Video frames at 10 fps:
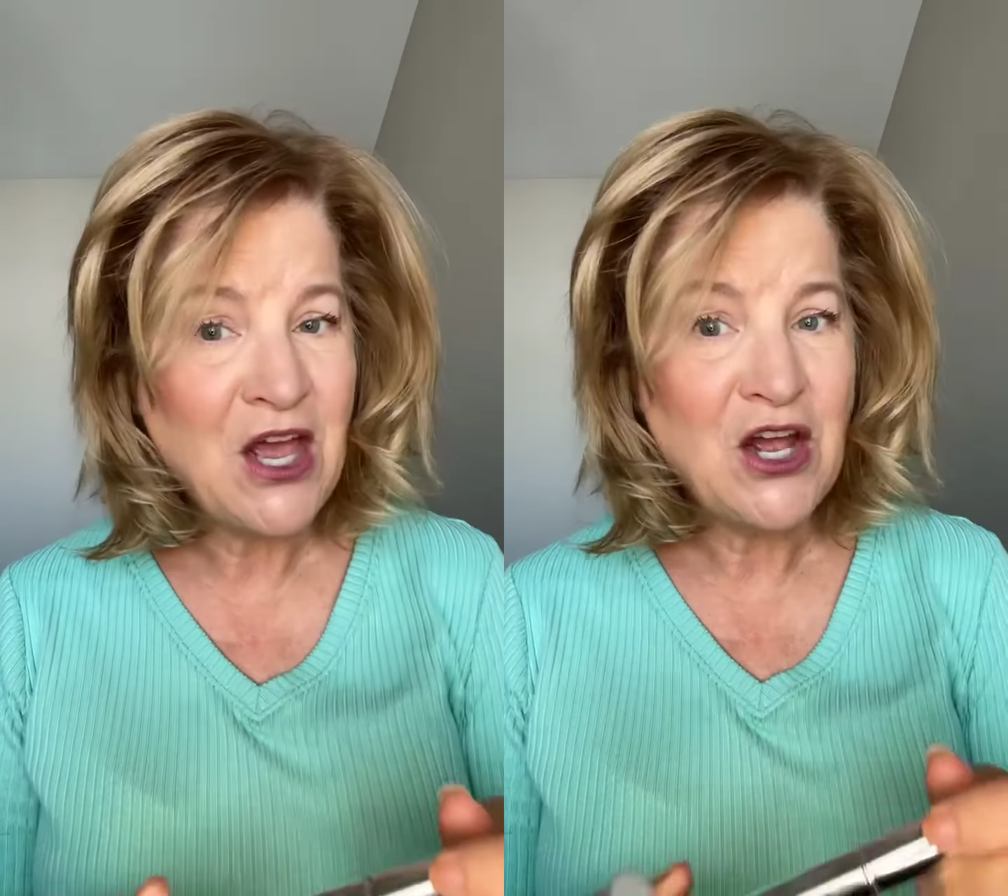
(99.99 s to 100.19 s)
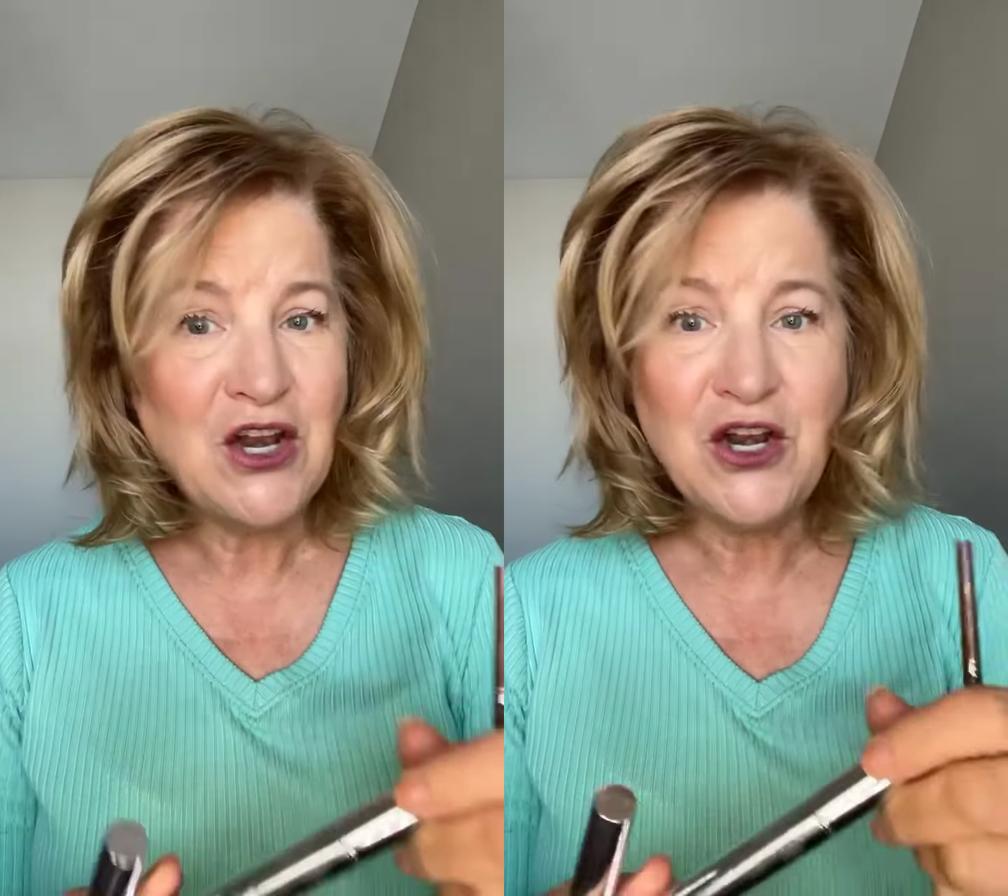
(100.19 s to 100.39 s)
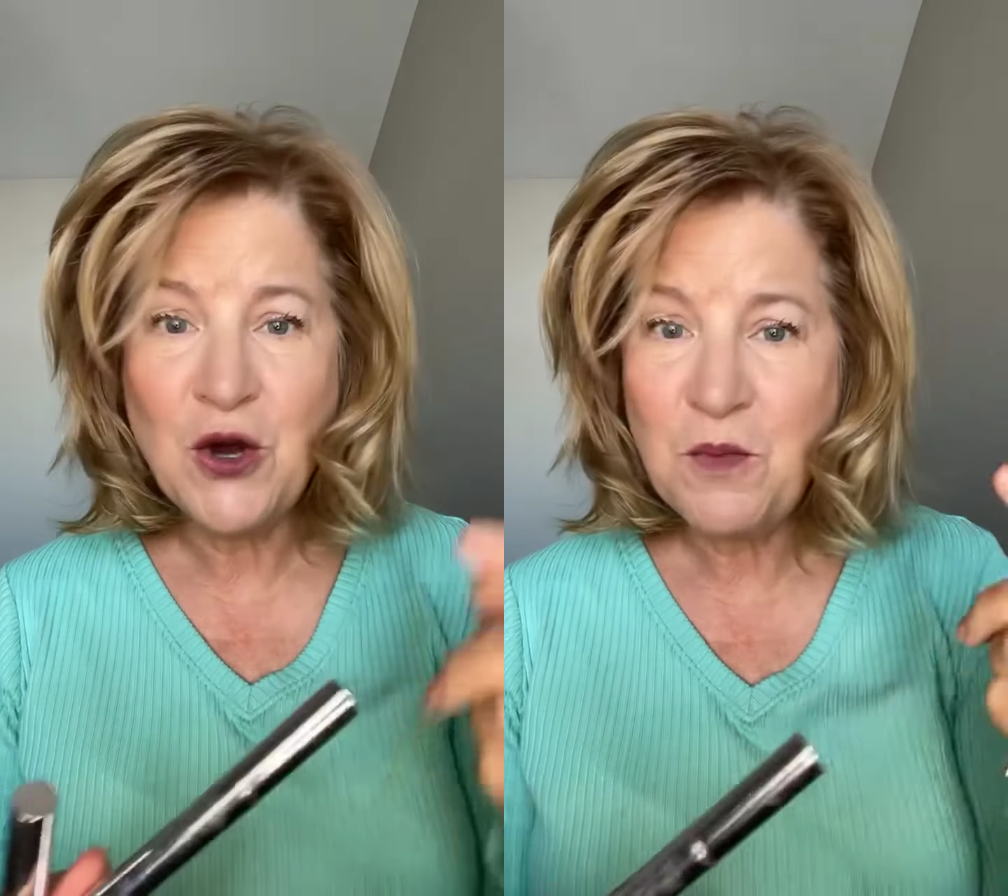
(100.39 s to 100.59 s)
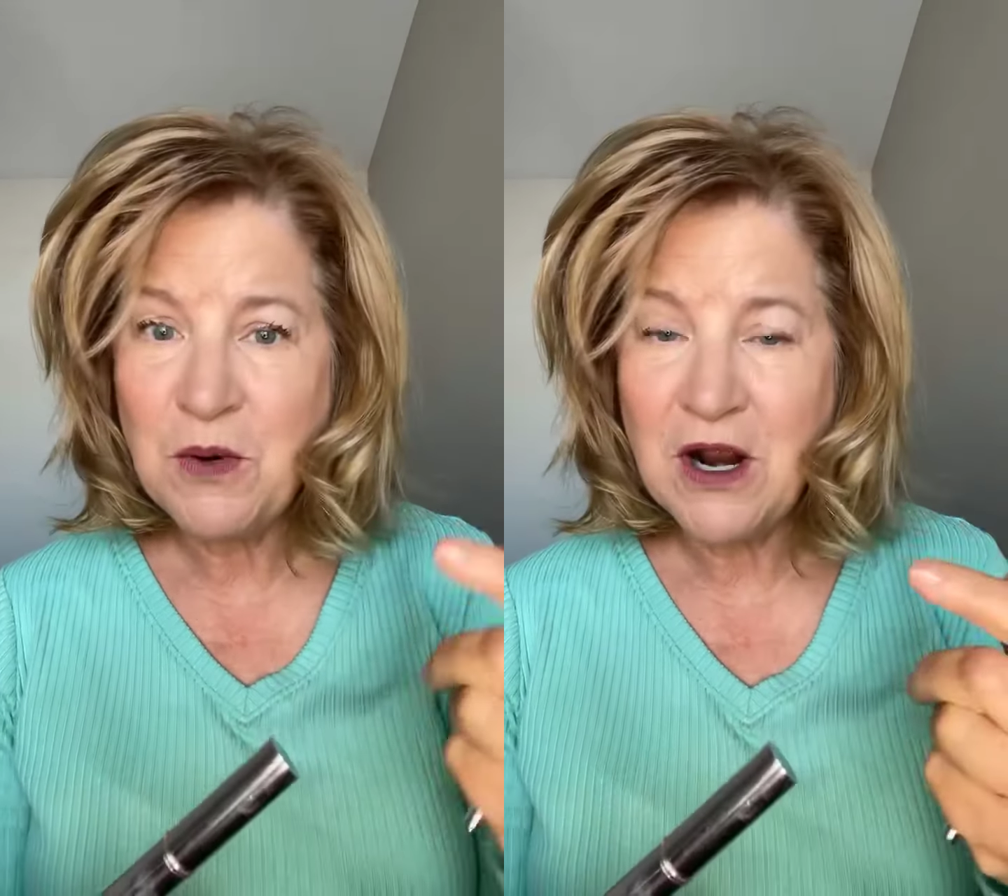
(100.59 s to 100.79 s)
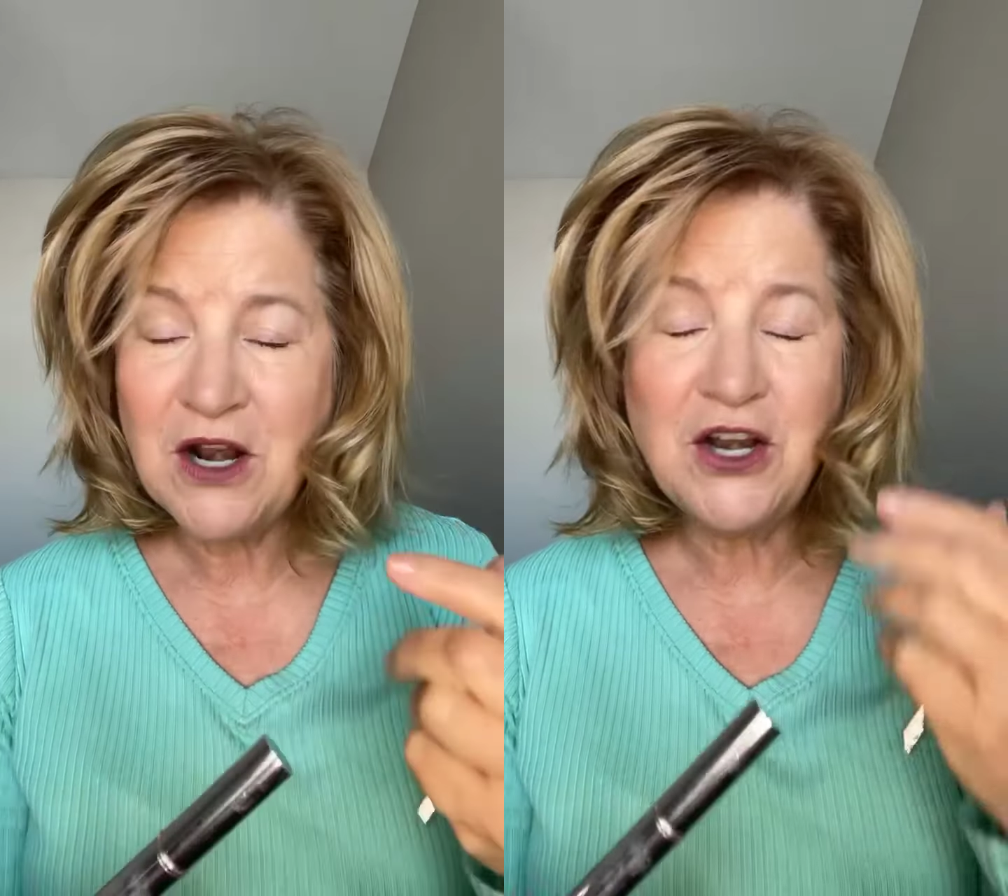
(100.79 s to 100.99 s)

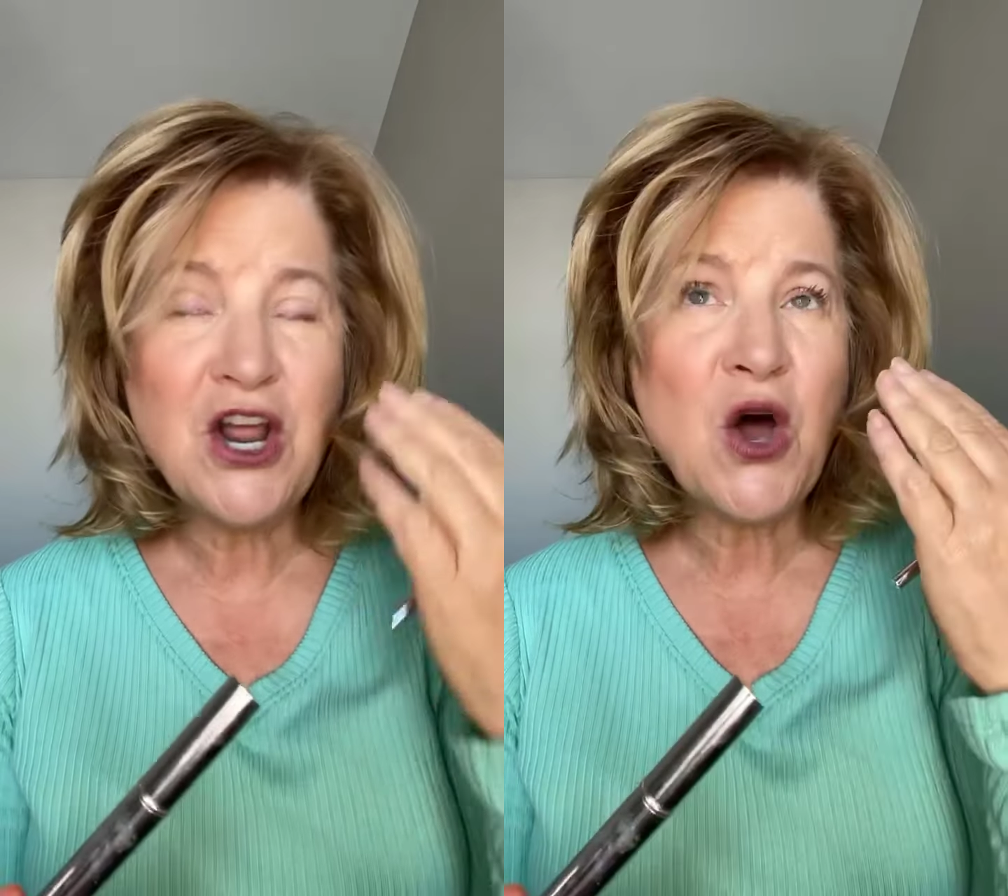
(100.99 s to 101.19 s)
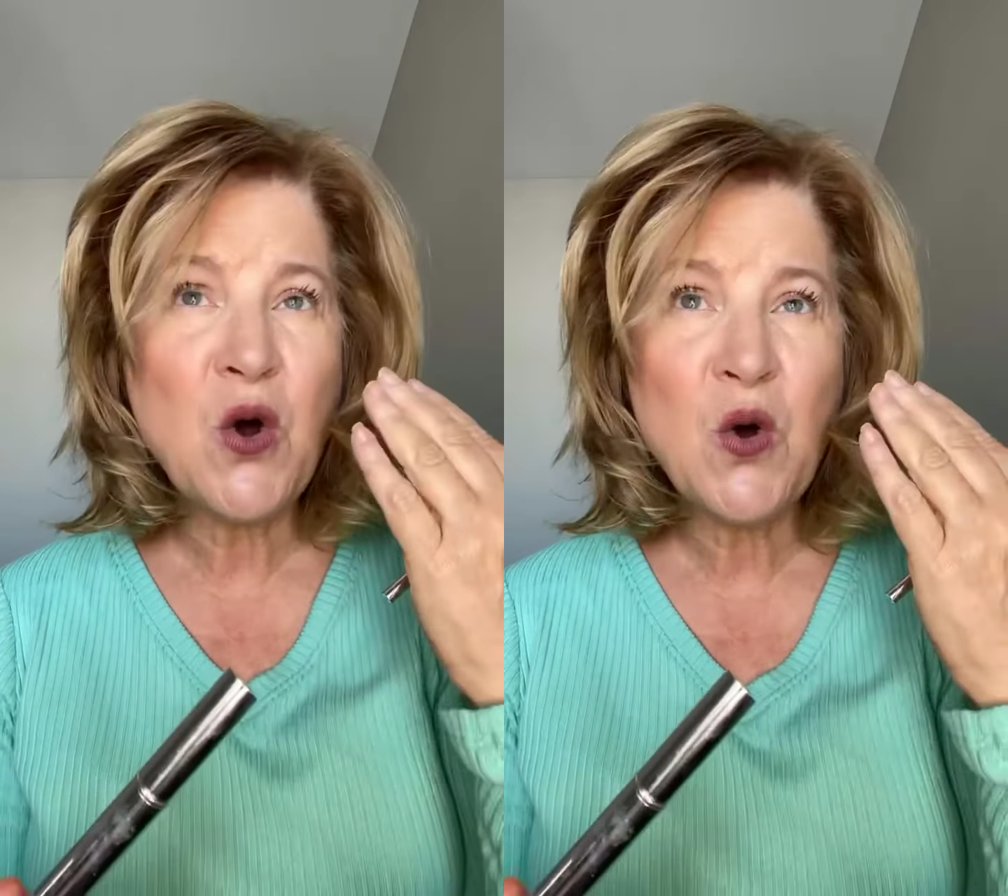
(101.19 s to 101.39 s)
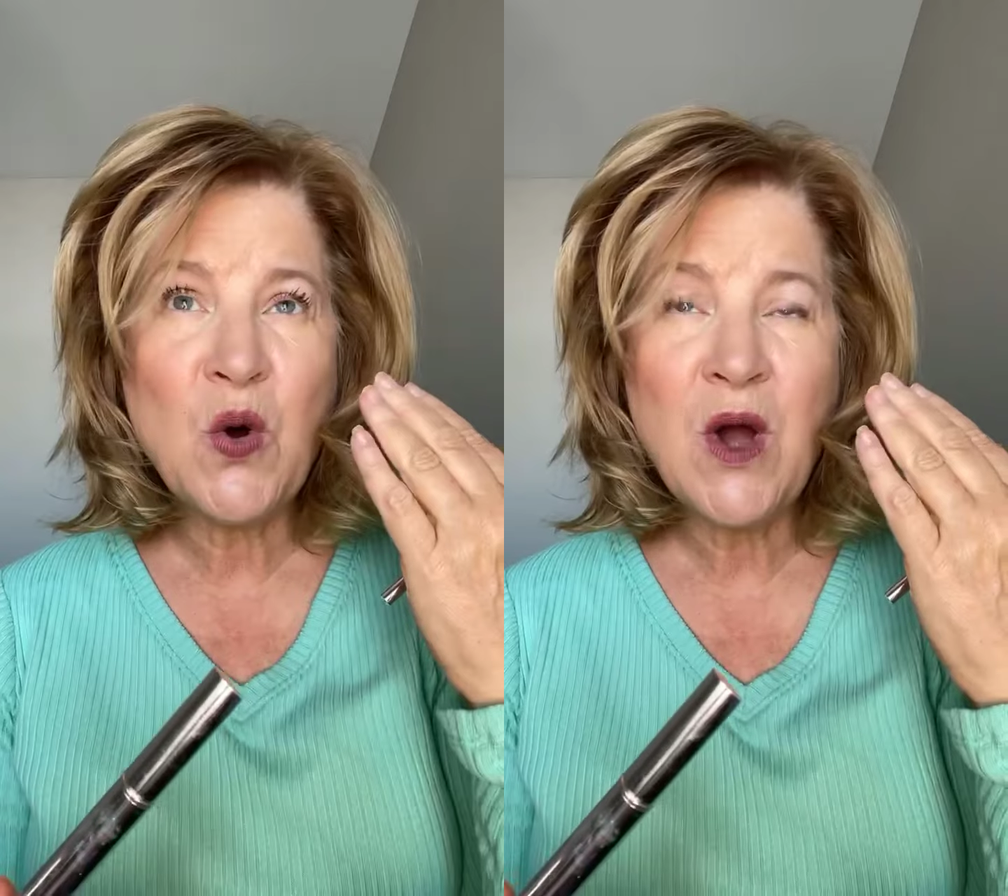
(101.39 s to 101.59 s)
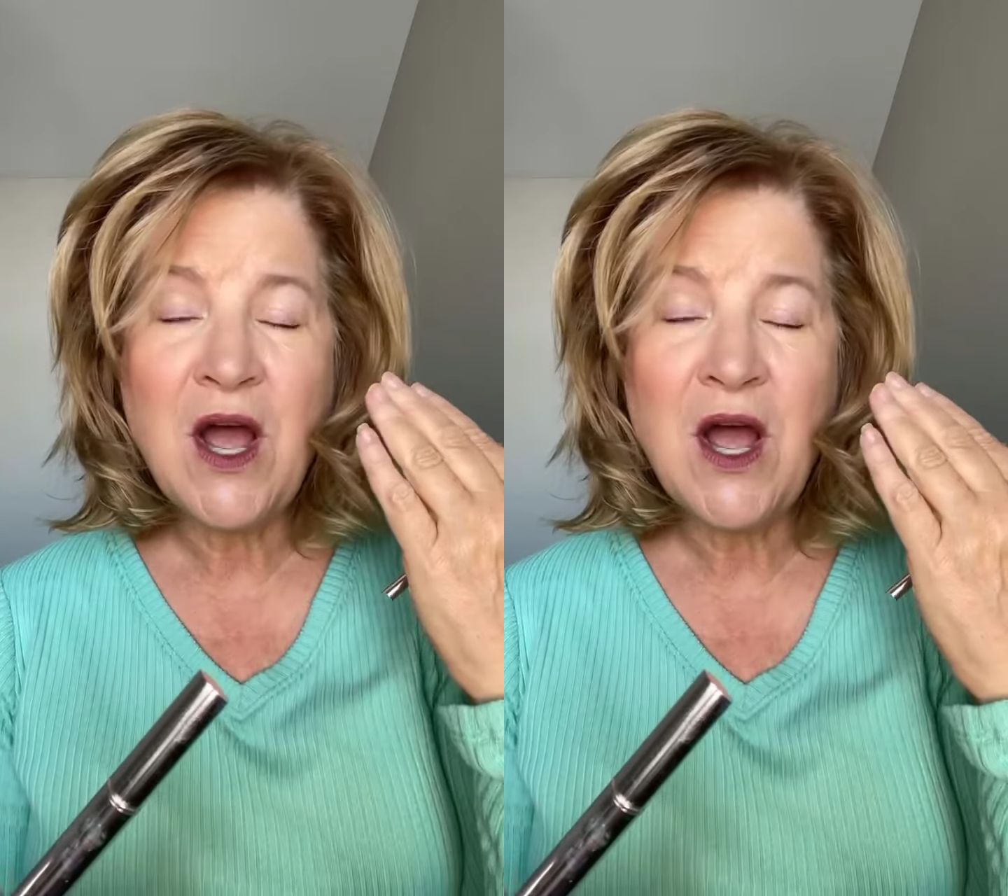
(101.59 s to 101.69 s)
No